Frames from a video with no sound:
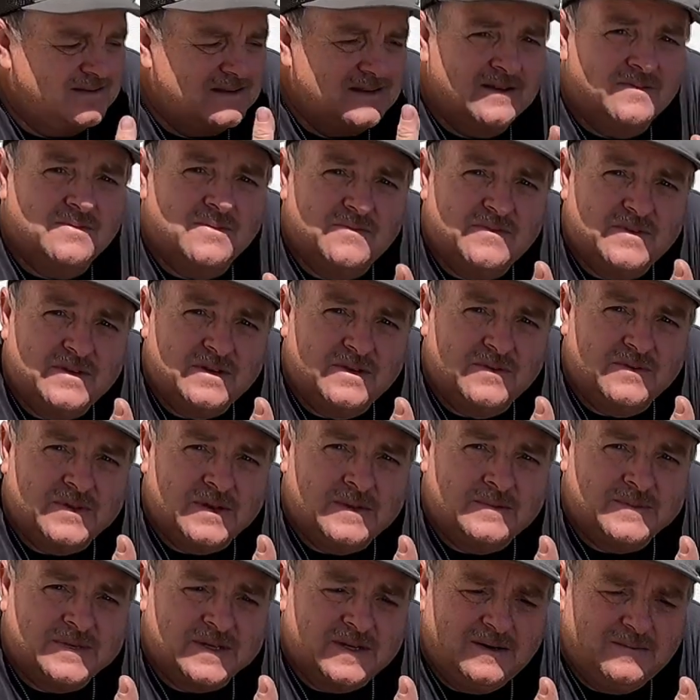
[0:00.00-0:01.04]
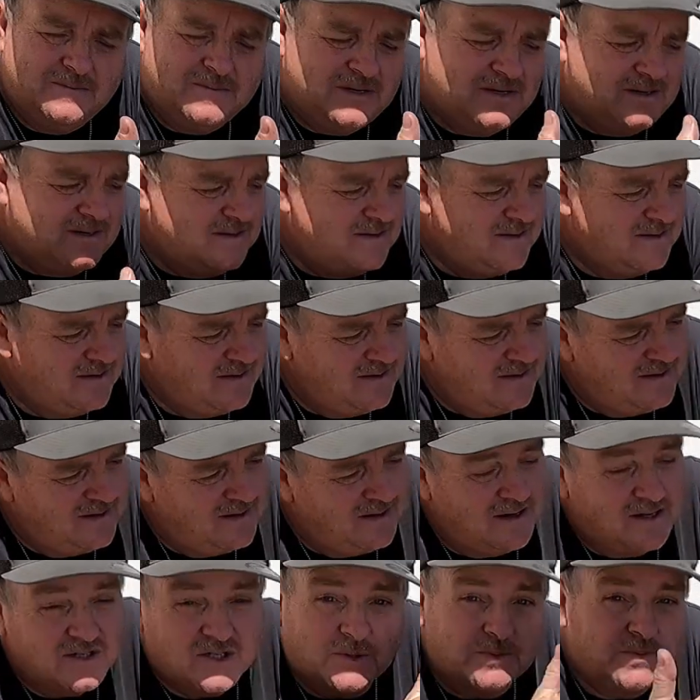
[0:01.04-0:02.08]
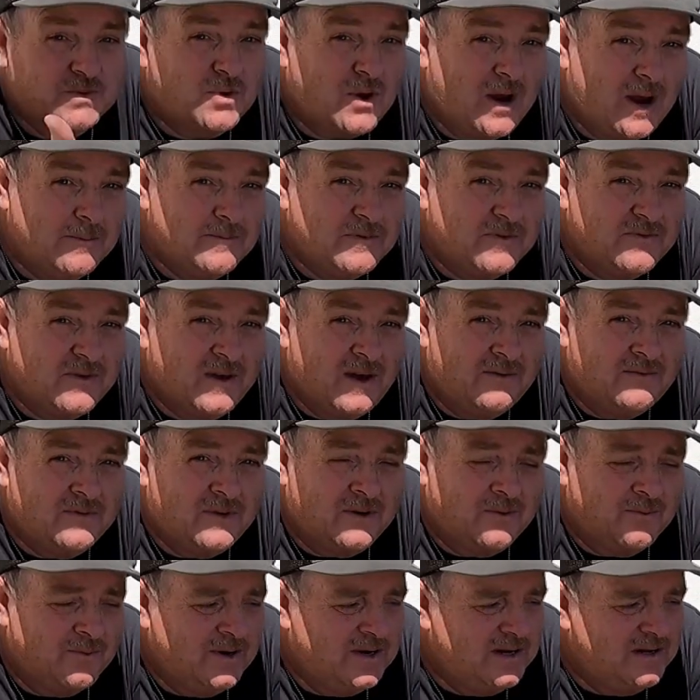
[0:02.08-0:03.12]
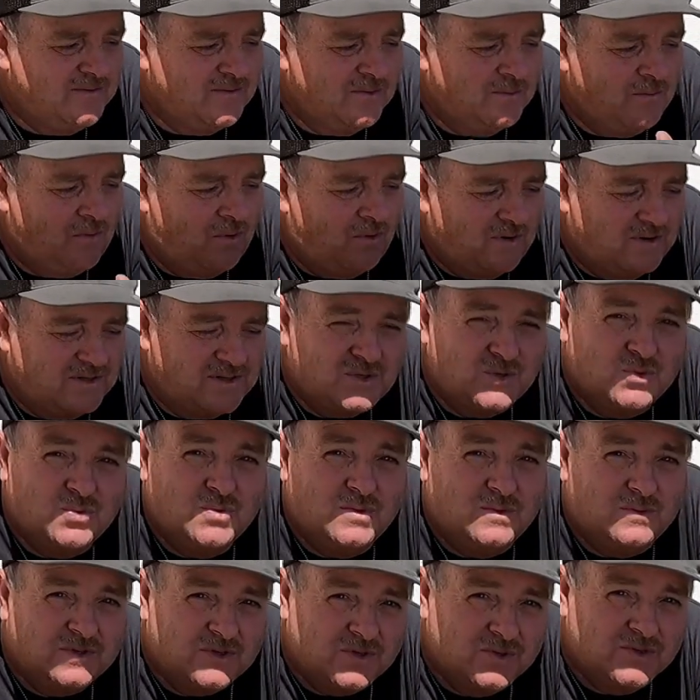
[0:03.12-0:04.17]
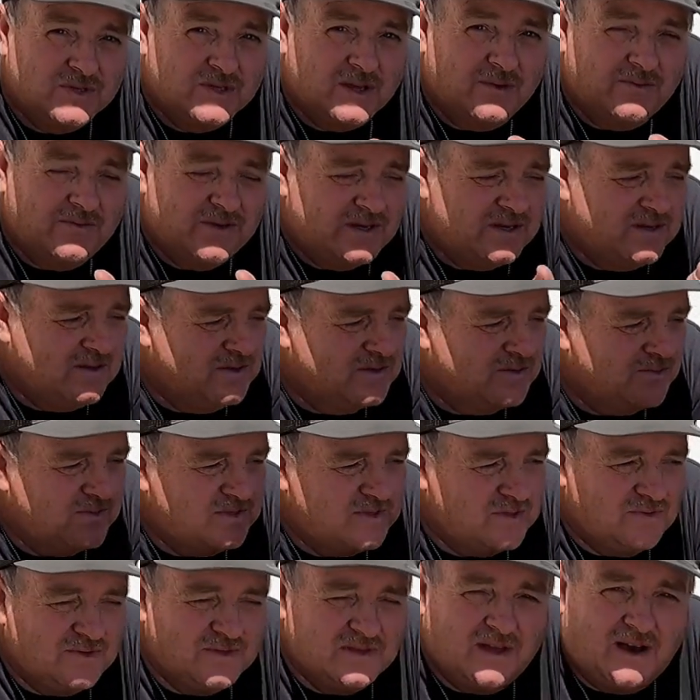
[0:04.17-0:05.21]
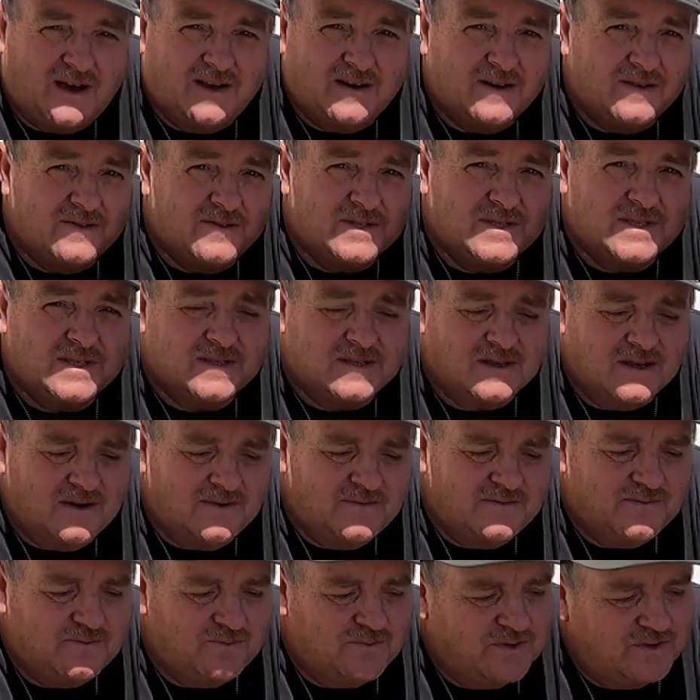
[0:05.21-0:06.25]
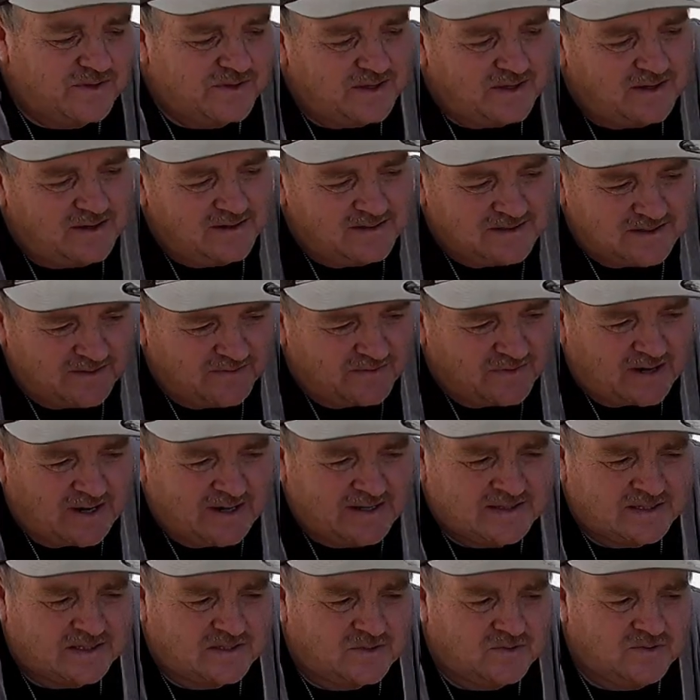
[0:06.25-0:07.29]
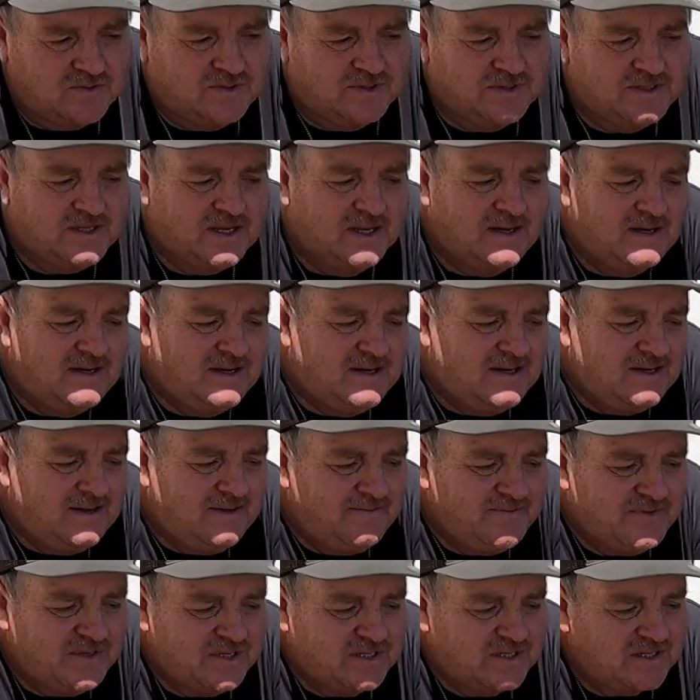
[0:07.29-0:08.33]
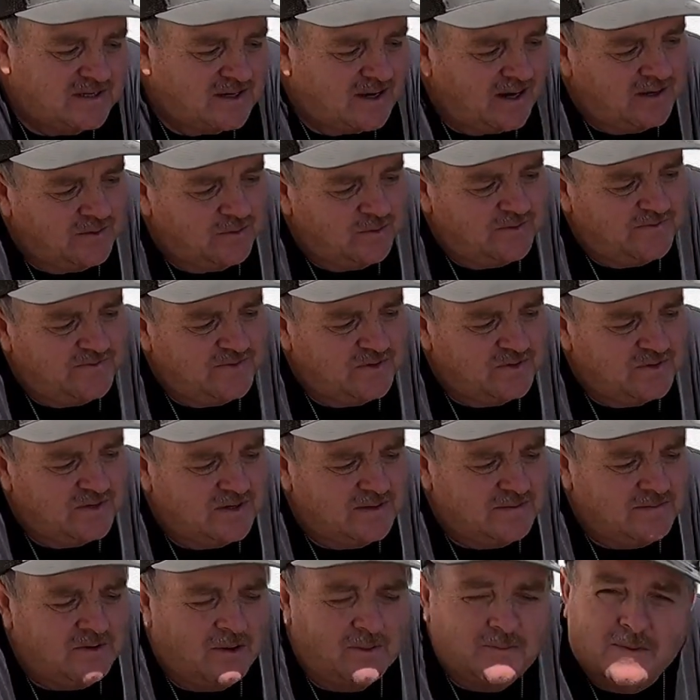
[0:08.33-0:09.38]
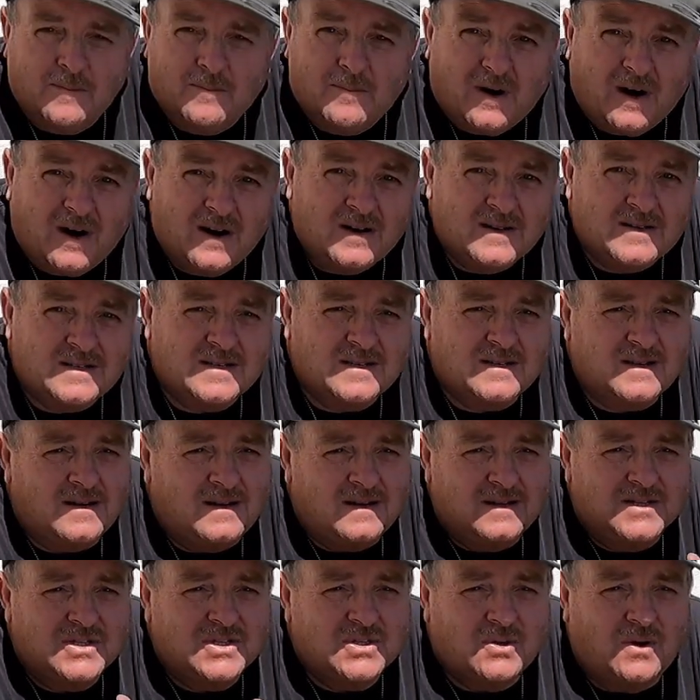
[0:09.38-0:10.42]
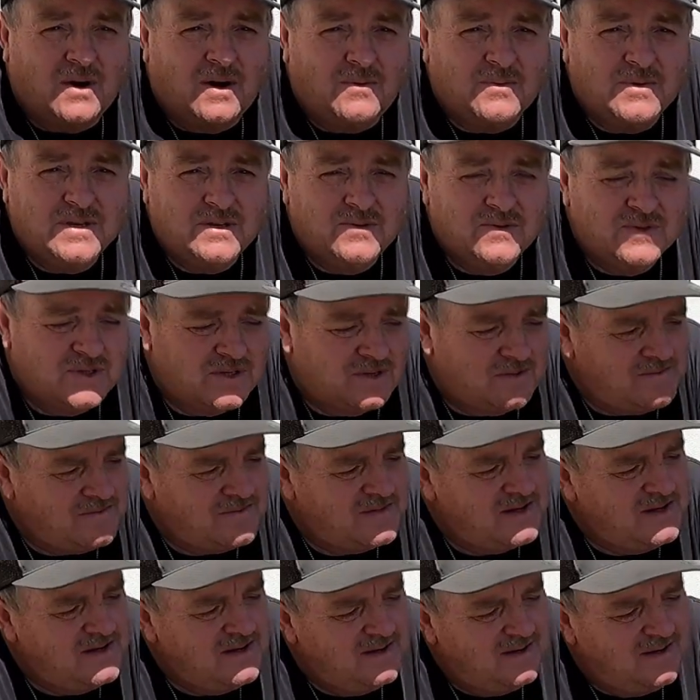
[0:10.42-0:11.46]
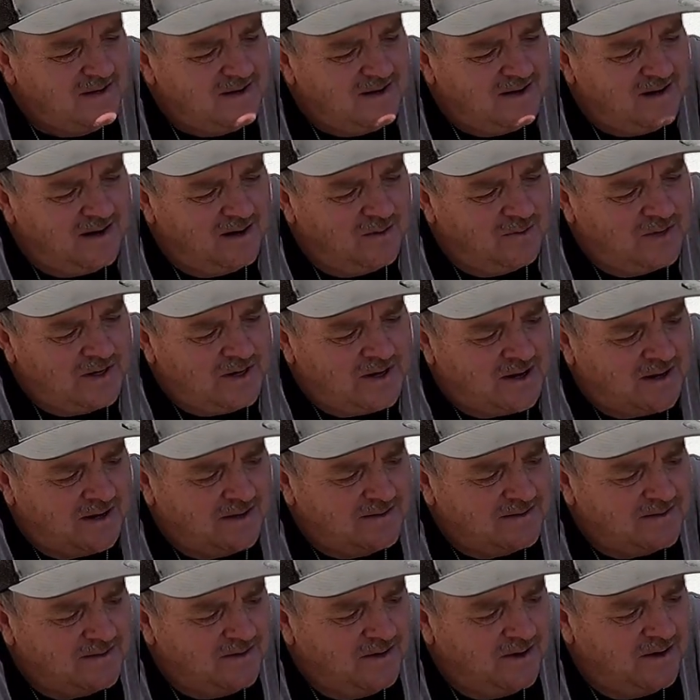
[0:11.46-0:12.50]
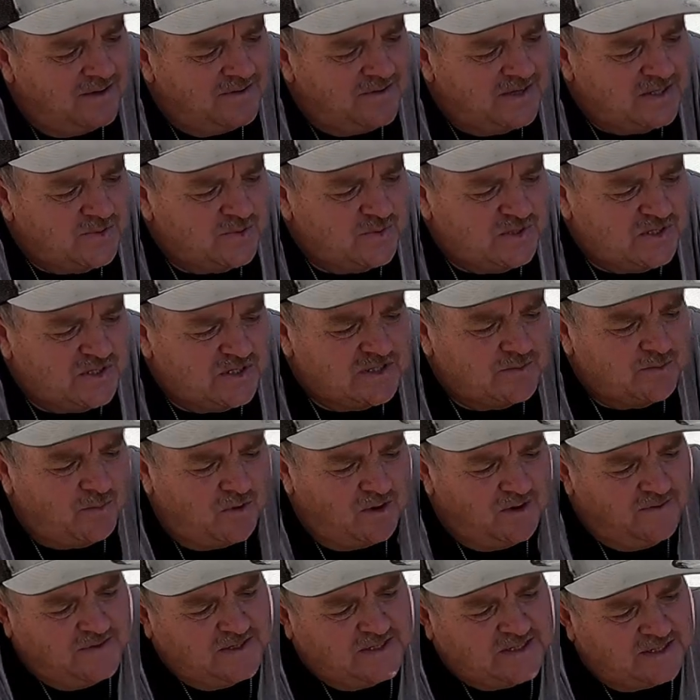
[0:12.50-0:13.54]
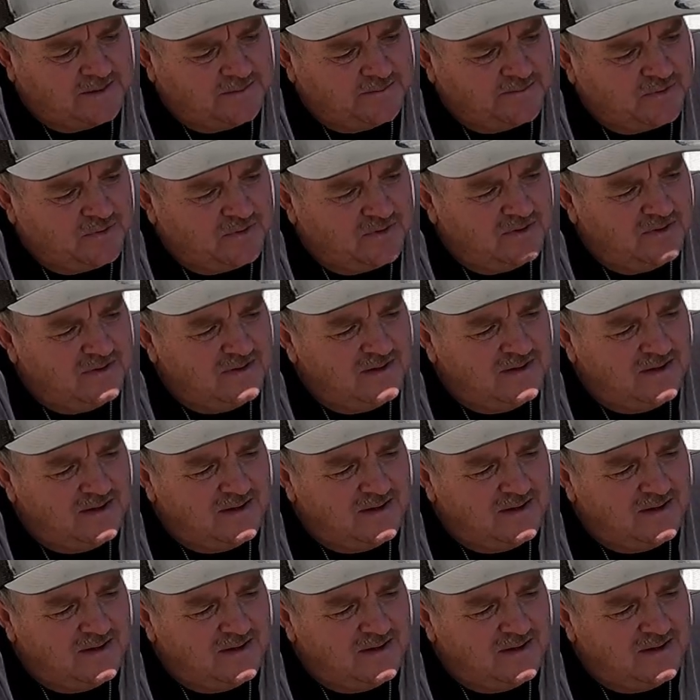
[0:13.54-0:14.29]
Give the video a thumbs up. Subscribe if you haven't already for more Tool Tuesday videos. We do a lot of other stuff with different kinds of tools, just to kind of review them, open box, show how we use them and whatnot. This was just more of a simple